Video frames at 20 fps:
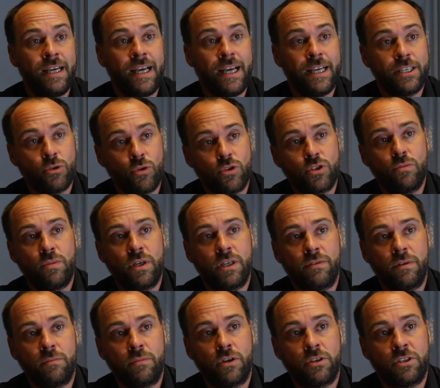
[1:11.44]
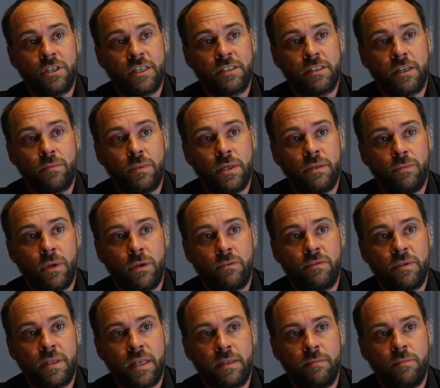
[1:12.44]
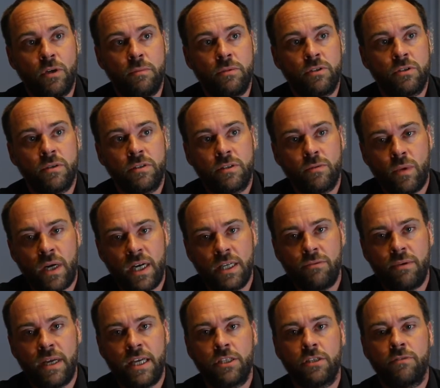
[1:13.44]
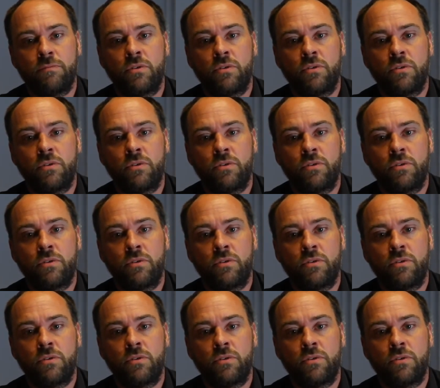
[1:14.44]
is also one of the projects that we're involved with at the moment. So it's a wide range of